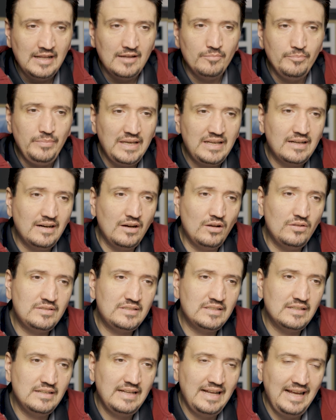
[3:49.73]

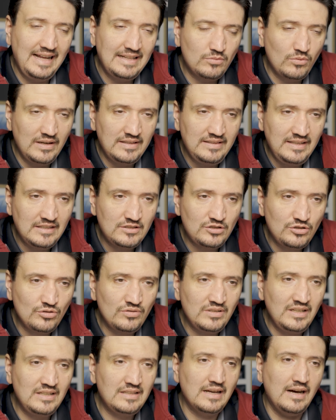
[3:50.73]
Because at weddings
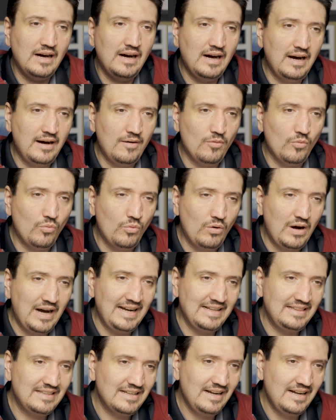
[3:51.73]
you need a wide